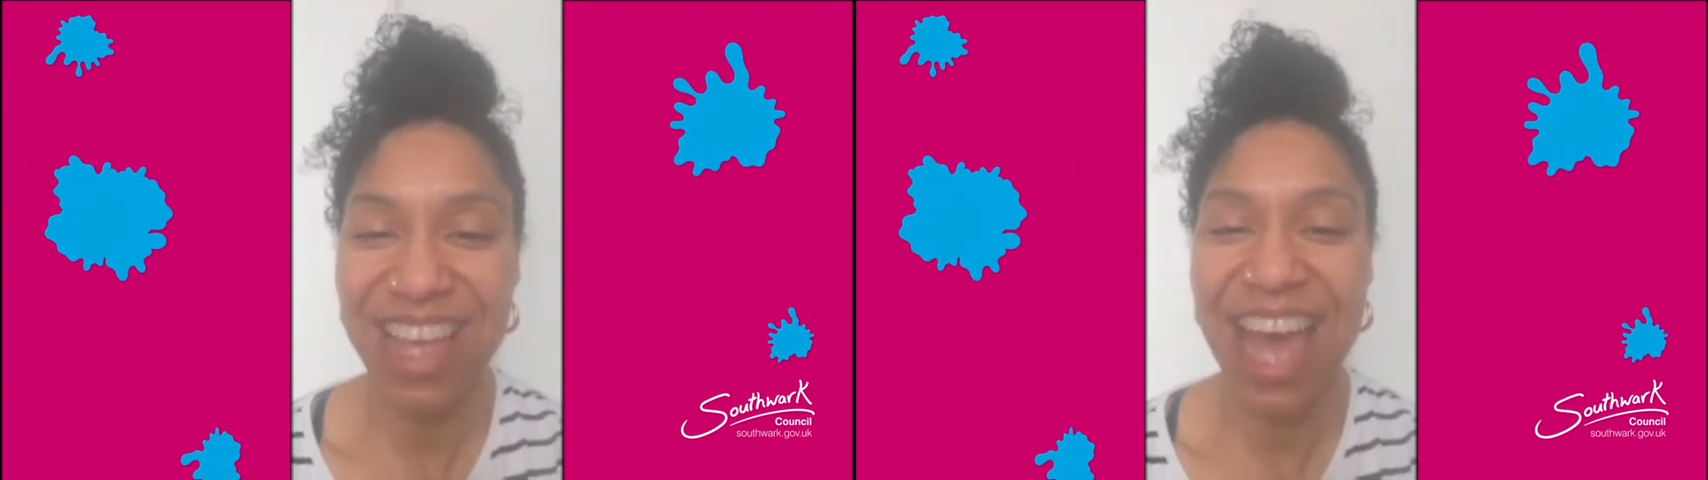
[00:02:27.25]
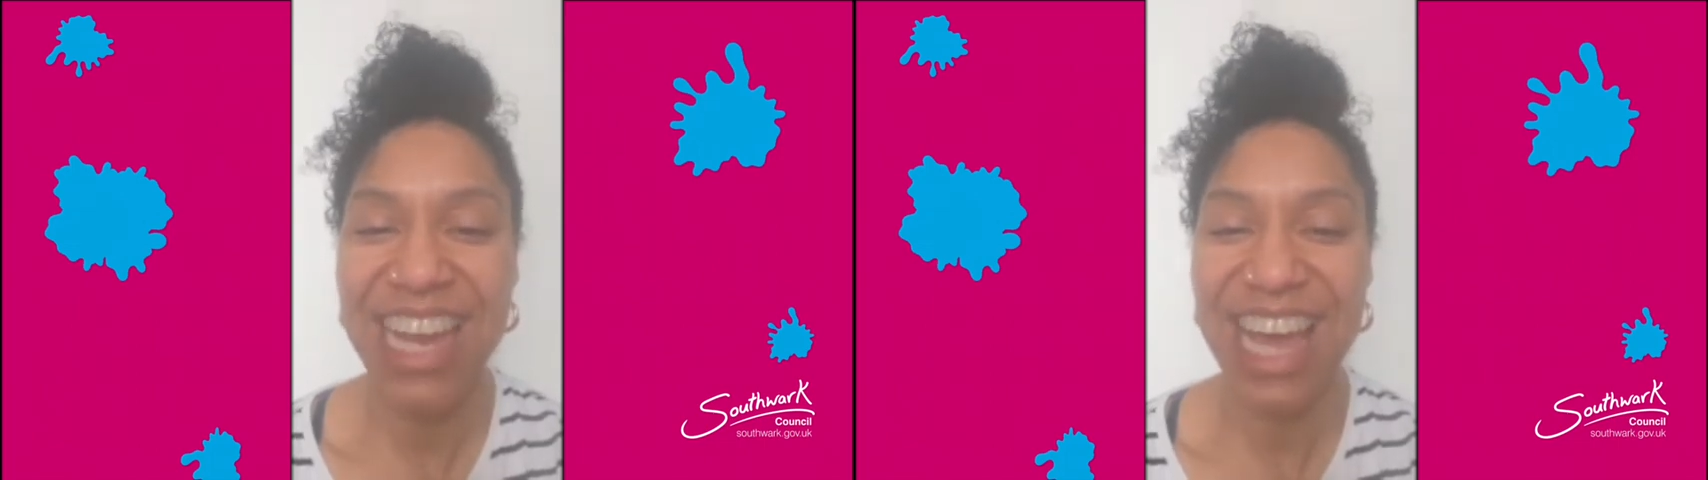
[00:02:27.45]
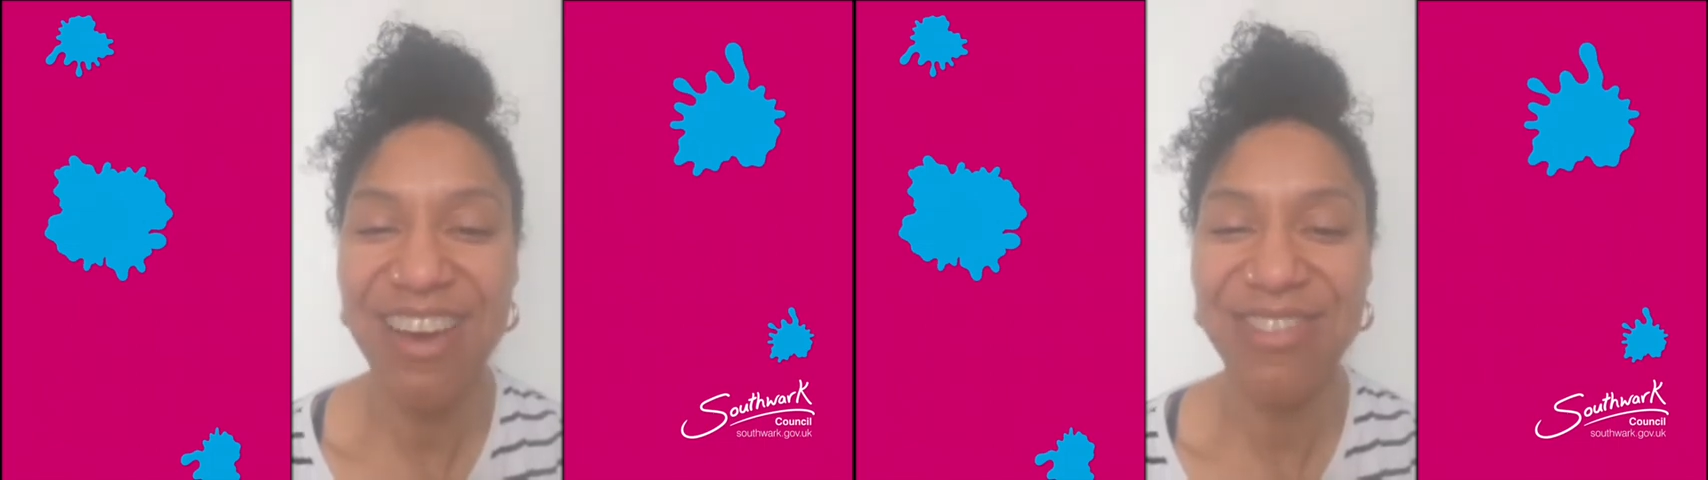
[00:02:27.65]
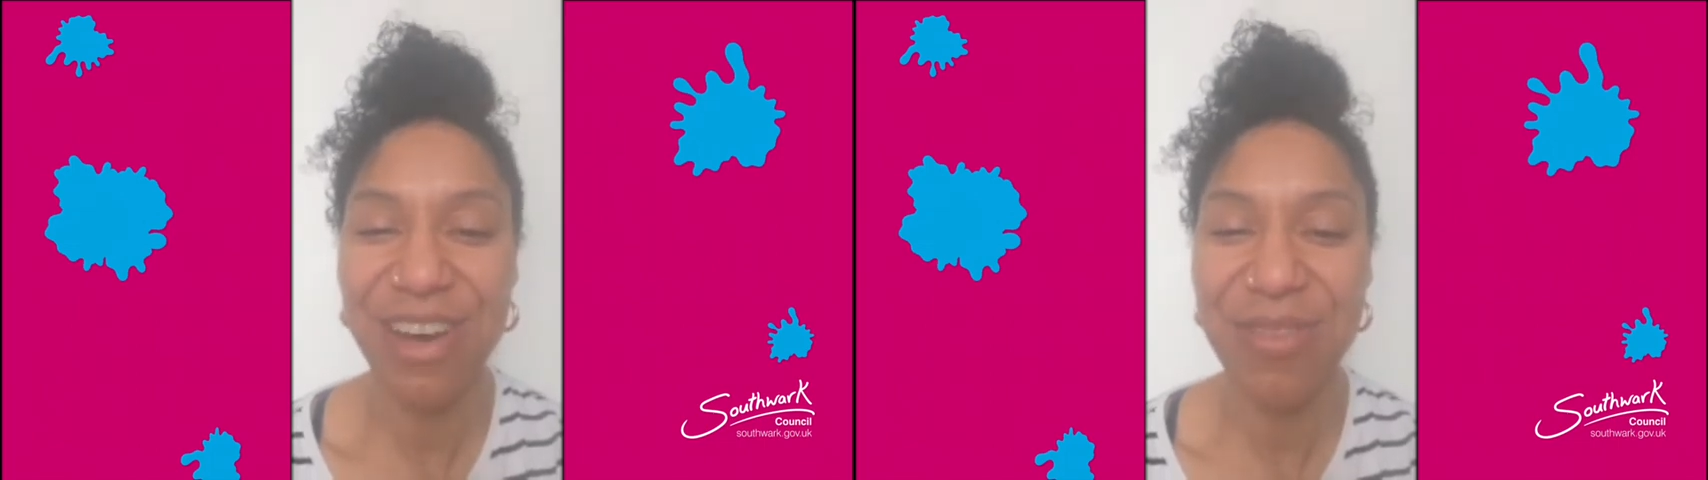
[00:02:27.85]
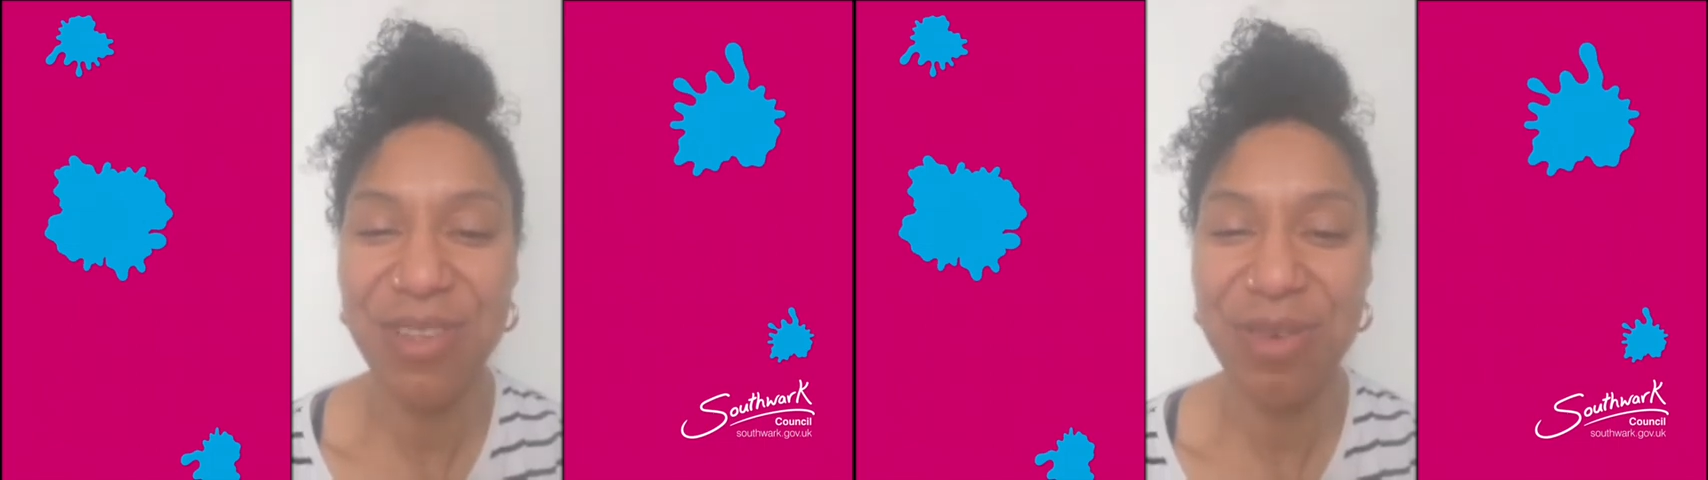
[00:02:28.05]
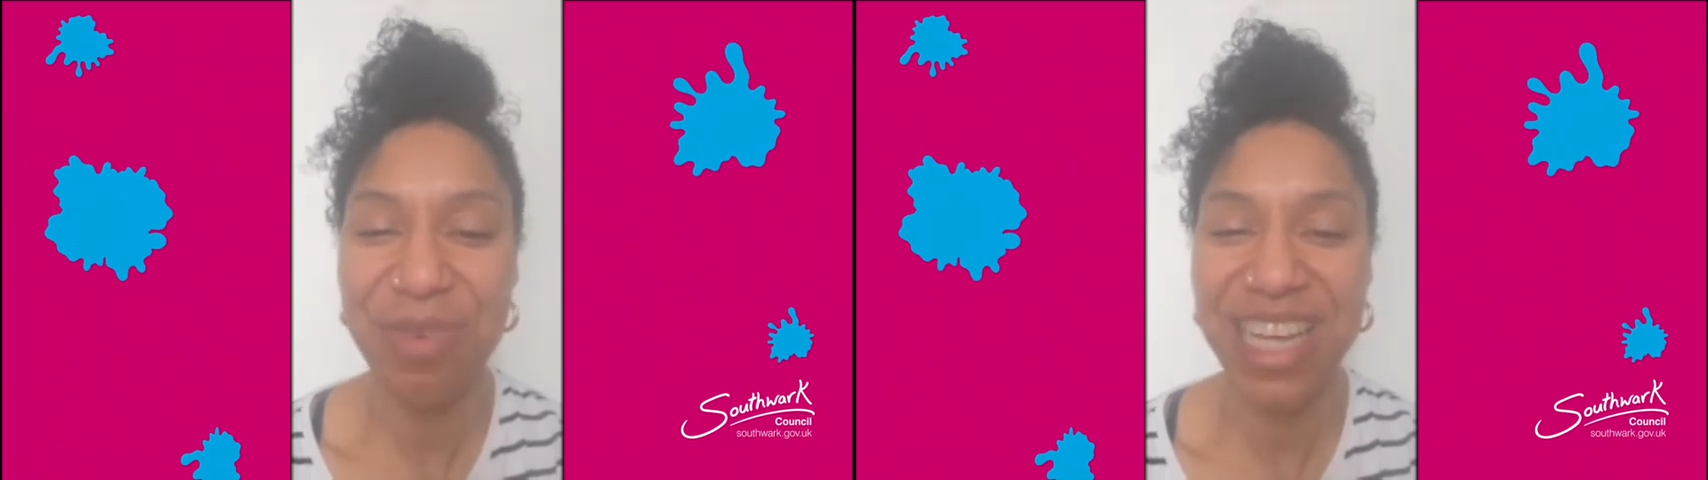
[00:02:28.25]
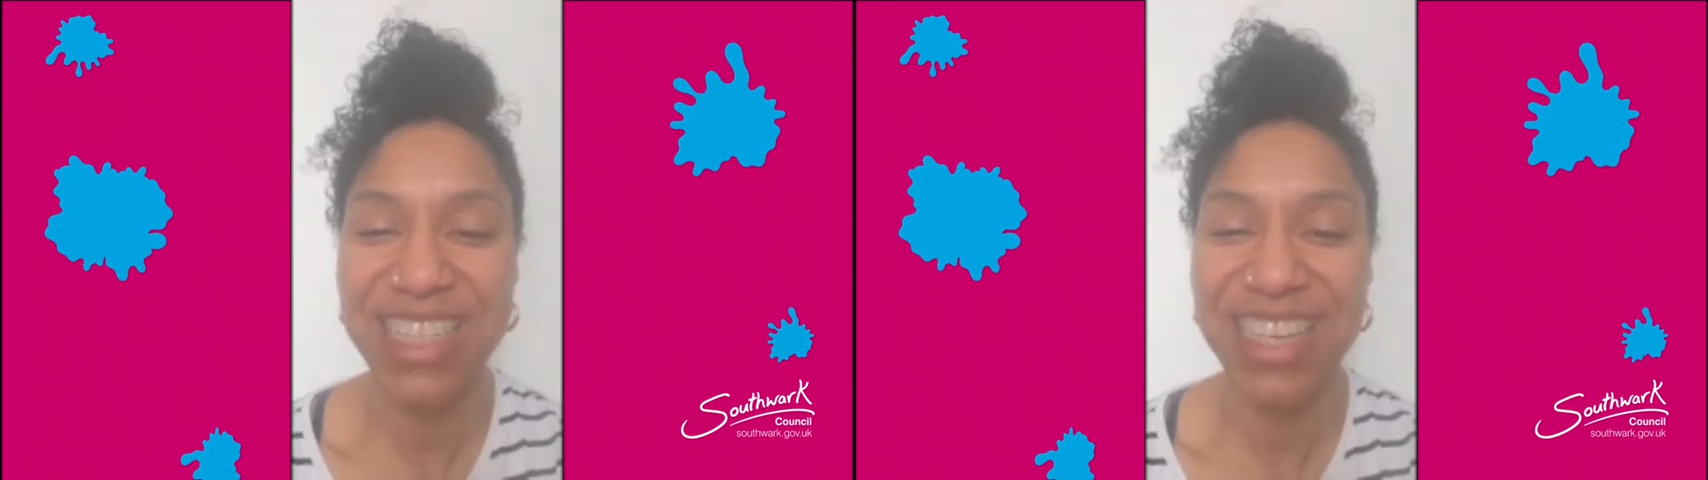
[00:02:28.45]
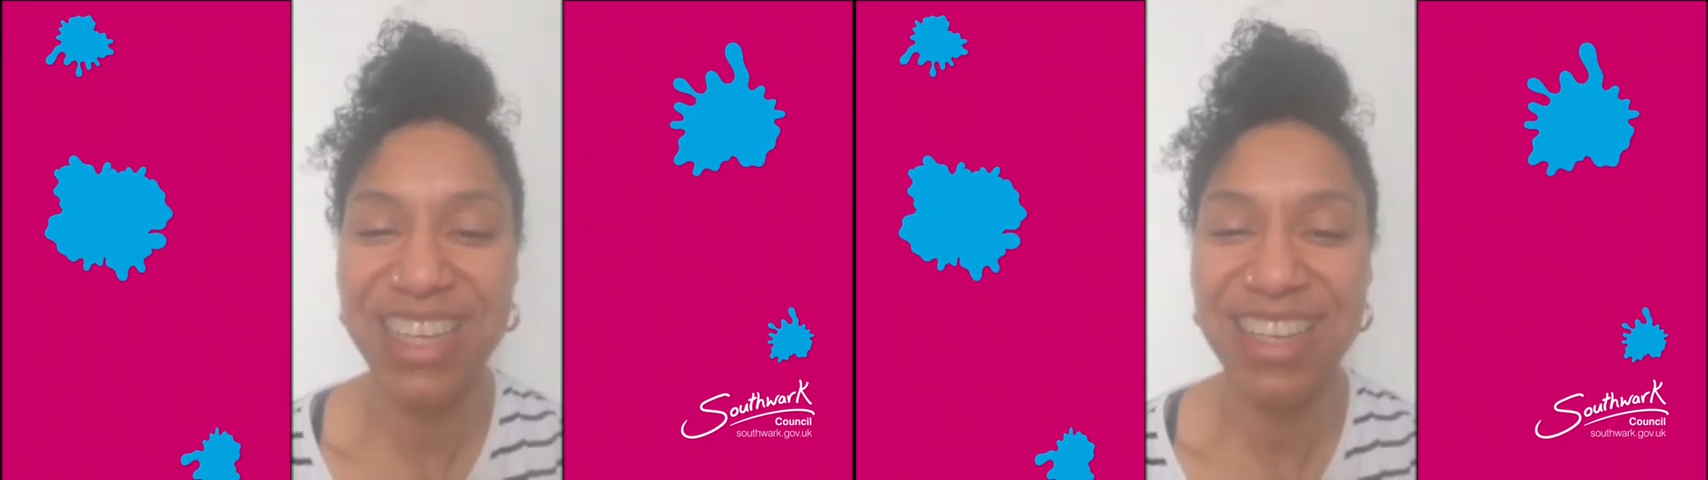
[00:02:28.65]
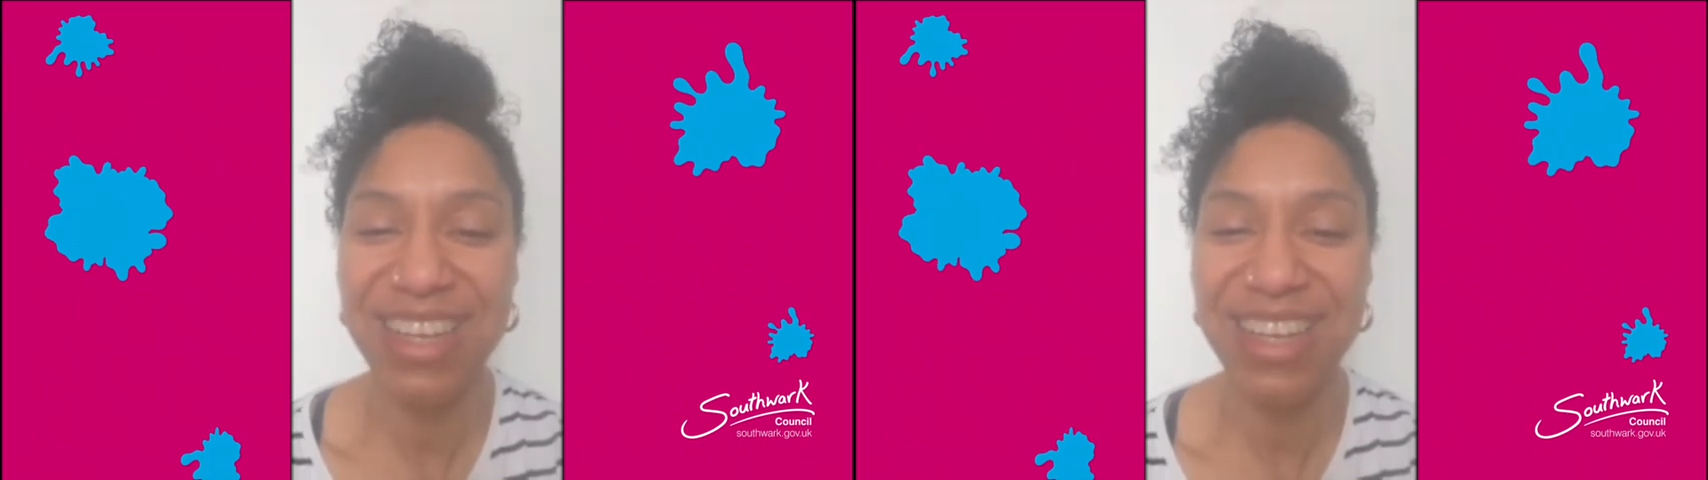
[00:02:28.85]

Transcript: and have fun with your Play-Doh.